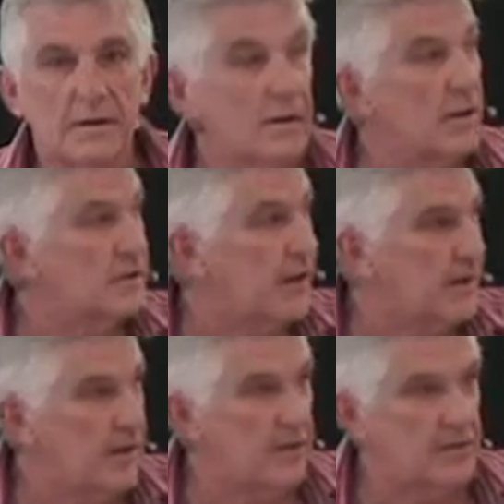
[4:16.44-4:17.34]
that's
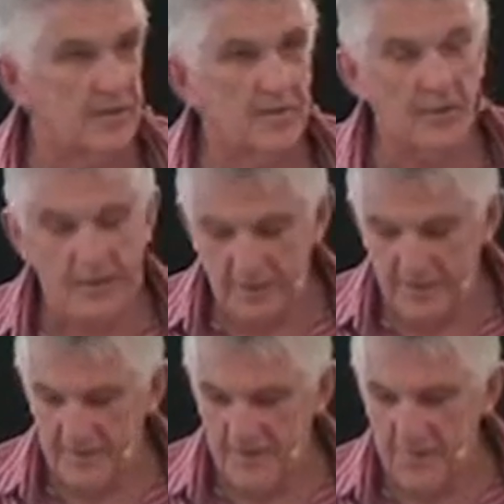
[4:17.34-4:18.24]
out there, is it all
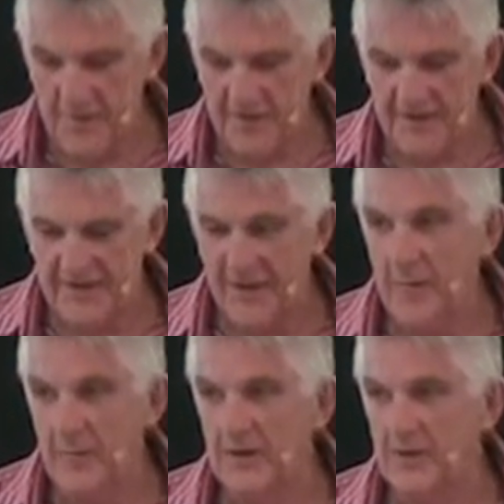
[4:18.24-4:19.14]
right? No worries.
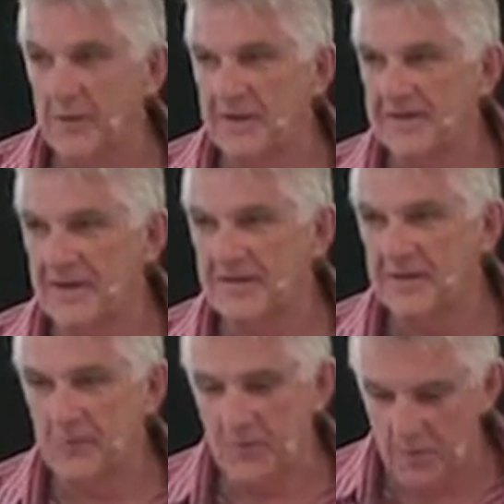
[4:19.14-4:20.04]
I'm a little bit
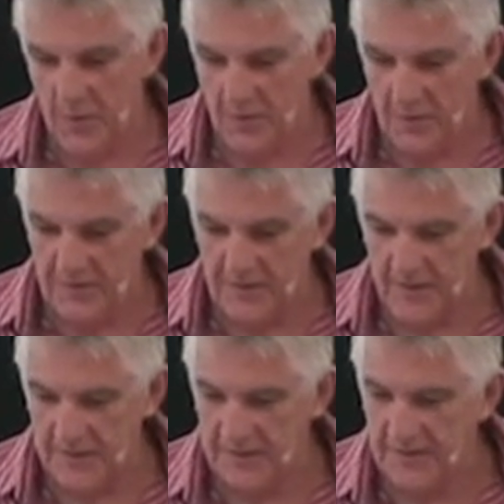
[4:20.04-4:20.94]
sensitive to mobile
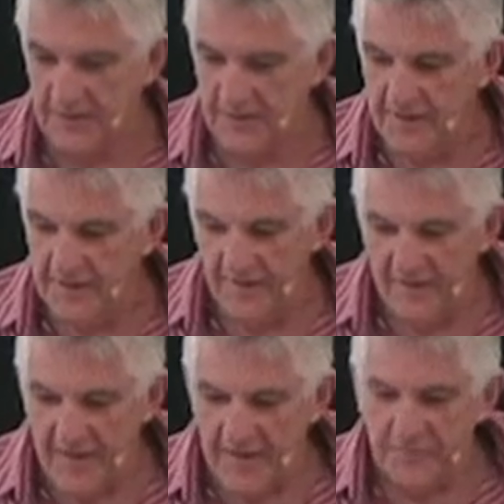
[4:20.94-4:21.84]
phones.
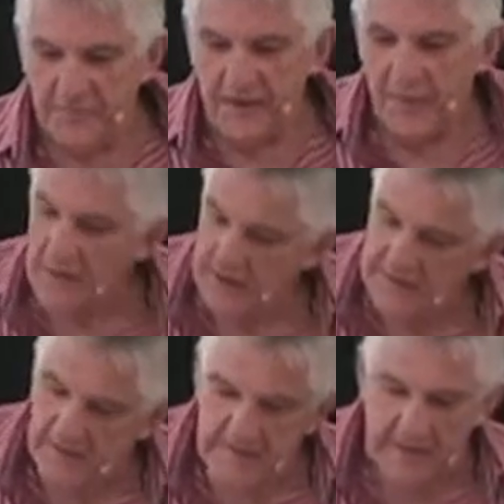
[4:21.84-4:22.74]
But he
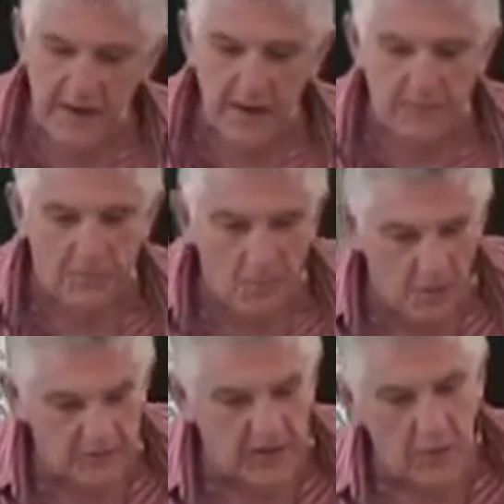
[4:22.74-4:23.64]
says,
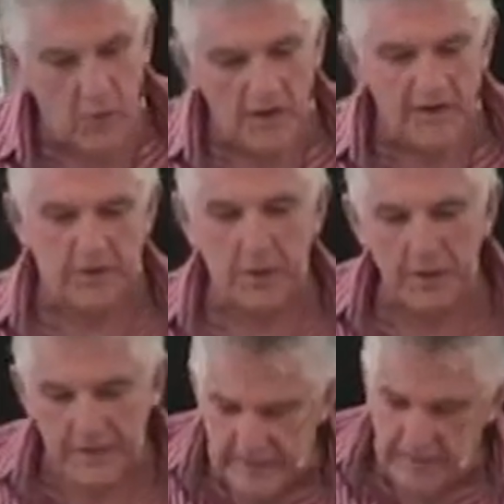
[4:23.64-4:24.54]
therefore, and so what he's
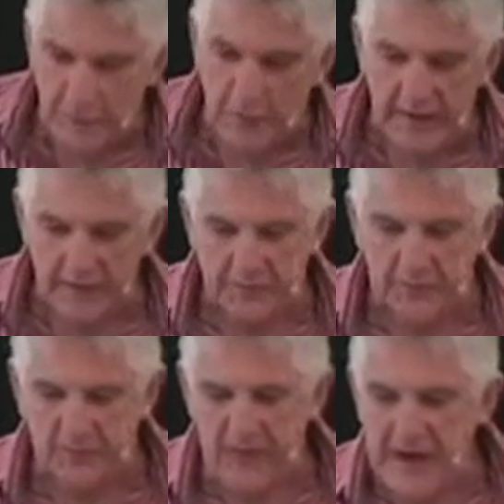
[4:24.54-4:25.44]
doing is he's bringing us
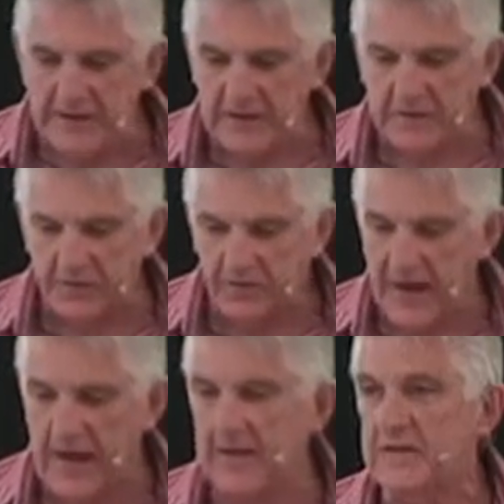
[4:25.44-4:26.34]
face to
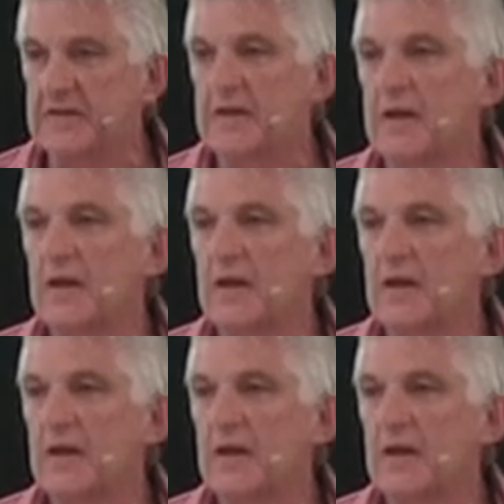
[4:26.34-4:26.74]
face